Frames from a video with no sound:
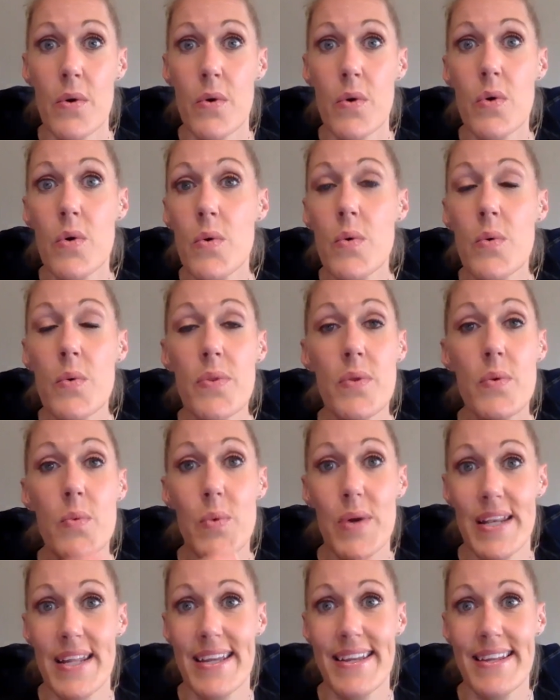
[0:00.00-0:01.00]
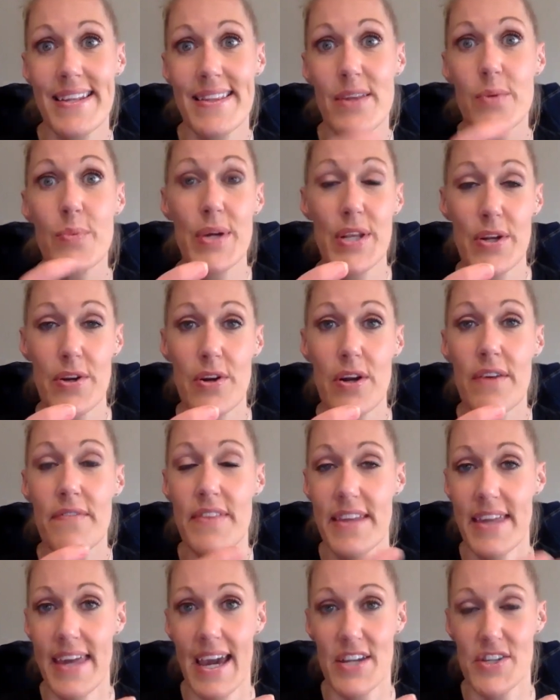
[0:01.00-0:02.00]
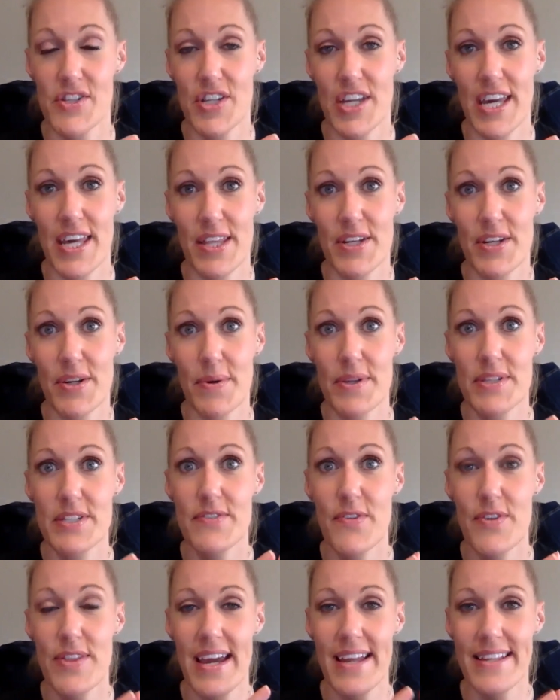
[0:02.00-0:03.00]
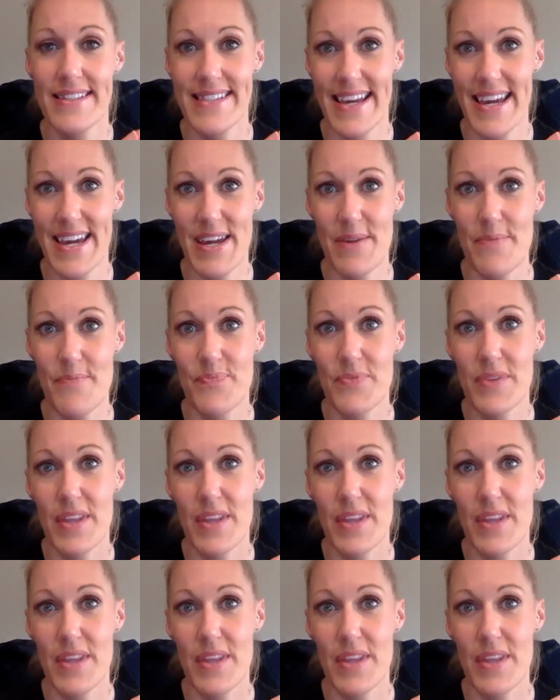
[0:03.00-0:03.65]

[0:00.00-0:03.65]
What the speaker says: who the winner of the cash calendar is for that day.